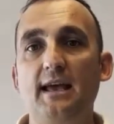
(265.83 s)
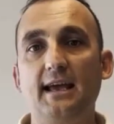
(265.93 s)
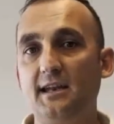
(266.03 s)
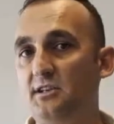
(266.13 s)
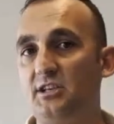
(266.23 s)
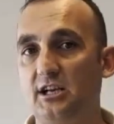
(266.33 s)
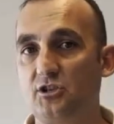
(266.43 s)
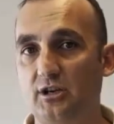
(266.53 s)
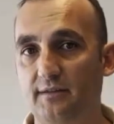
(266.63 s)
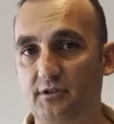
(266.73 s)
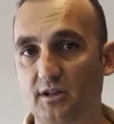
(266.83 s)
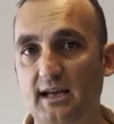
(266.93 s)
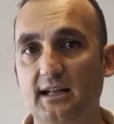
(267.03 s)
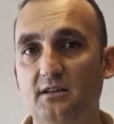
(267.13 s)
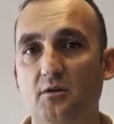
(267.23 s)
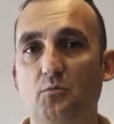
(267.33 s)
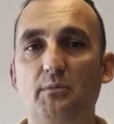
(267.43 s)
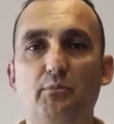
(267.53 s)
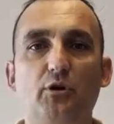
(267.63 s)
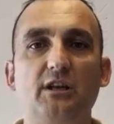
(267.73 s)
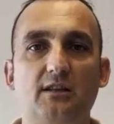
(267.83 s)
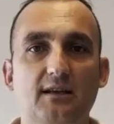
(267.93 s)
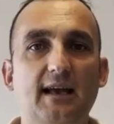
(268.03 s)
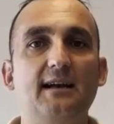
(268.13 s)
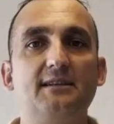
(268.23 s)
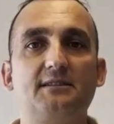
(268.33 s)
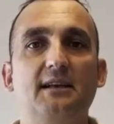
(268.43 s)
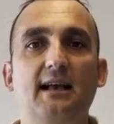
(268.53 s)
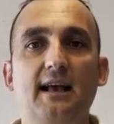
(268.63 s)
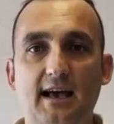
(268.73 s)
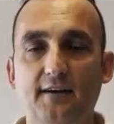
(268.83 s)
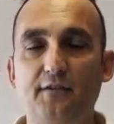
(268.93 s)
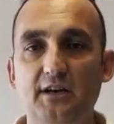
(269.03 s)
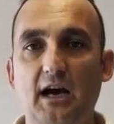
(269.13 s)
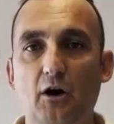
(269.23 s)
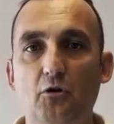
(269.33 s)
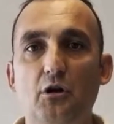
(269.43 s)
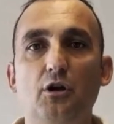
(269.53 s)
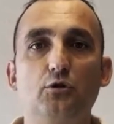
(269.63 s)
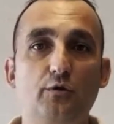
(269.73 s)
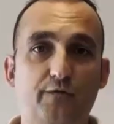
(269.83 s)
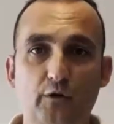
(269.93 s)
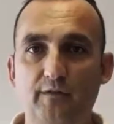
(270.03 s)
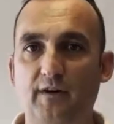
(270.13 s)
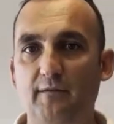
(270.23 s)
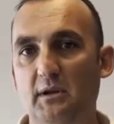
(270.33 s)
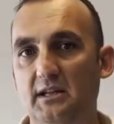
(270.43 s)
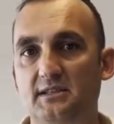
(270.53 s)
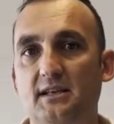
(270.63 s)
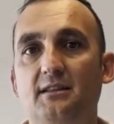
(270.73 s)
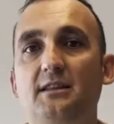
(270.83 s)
Any session after that, we book it as half an hour to 45 minutes.